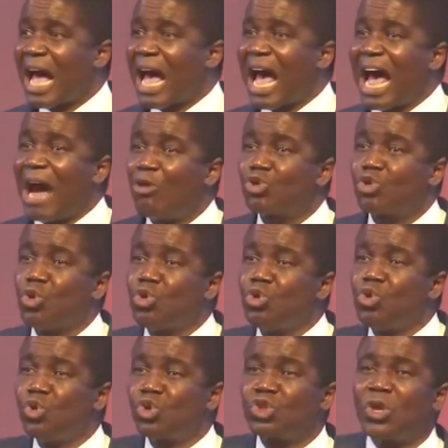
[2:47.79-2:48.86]
How to
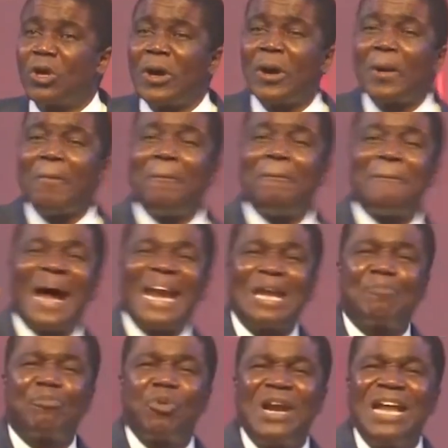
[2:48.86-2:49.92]
use
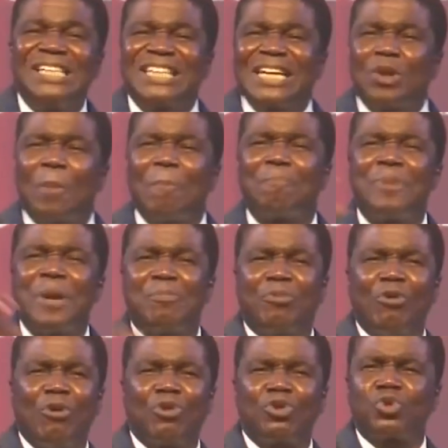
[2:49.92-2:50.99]
manipulation on
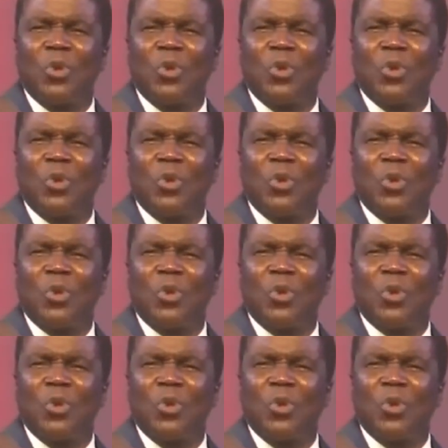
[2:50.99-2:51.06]
people